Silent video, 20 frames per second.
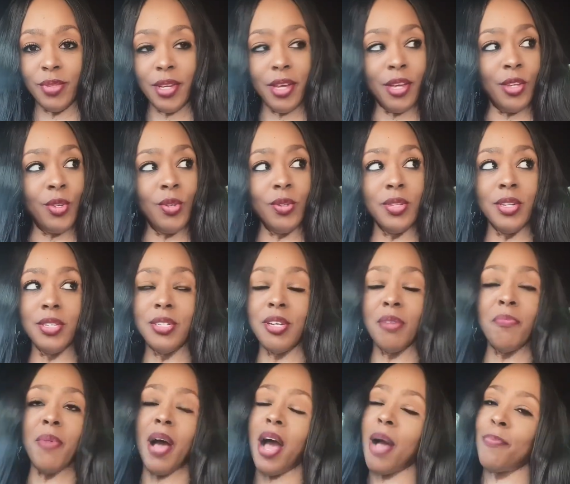and you'll end
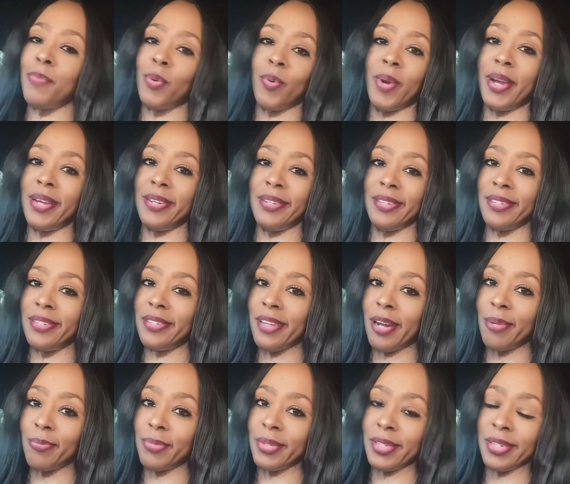up operating in
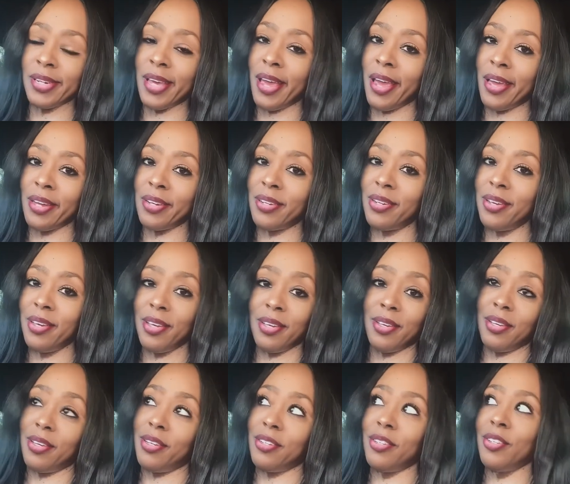something that
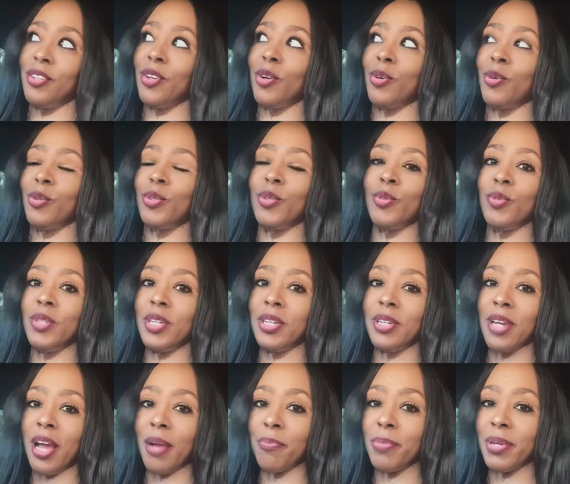you need
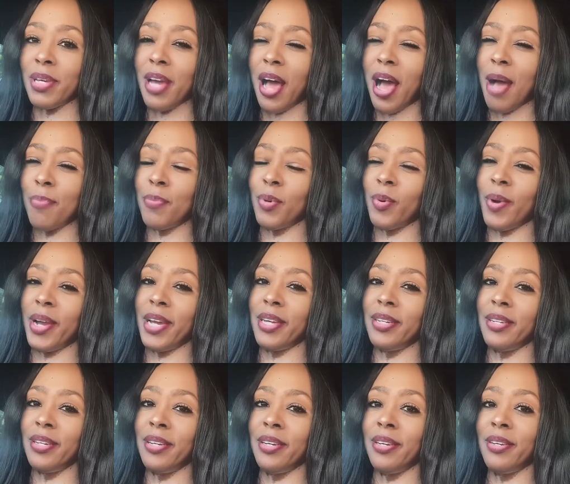not be
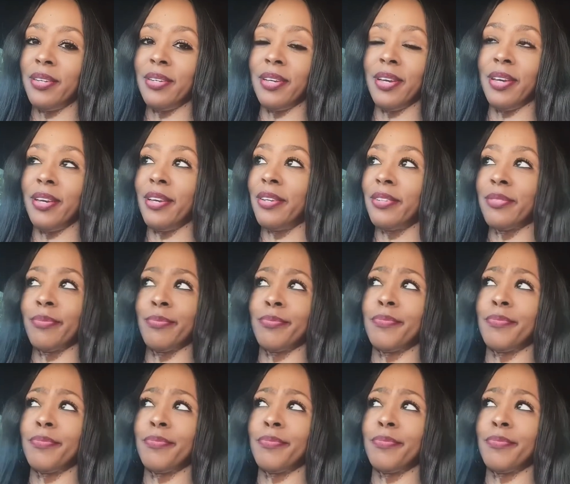operating in, and